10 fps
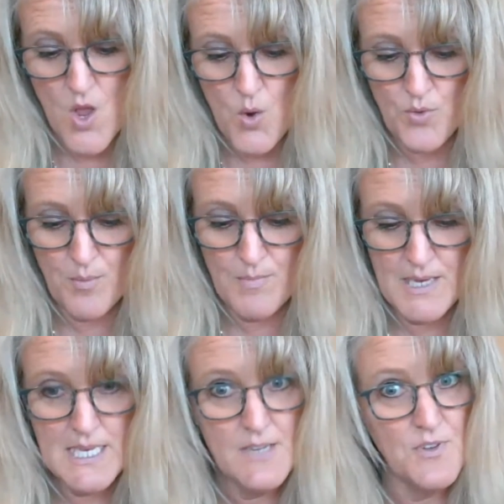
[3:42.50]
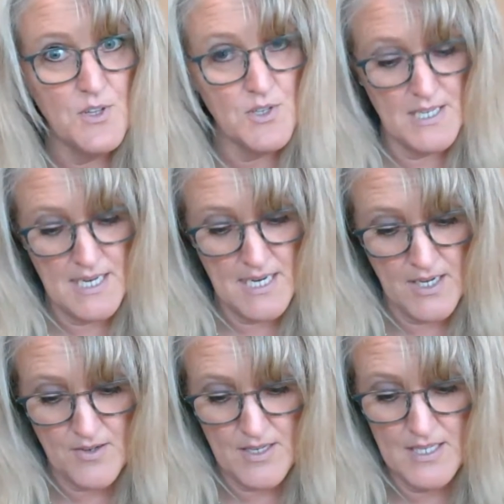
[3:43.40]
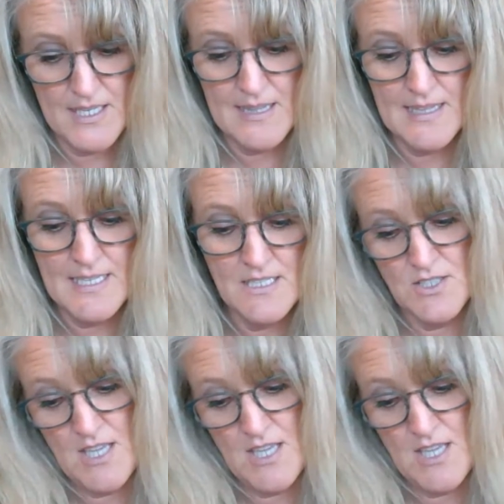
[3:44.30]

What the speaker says: With a meaningful look at Harry, he leaned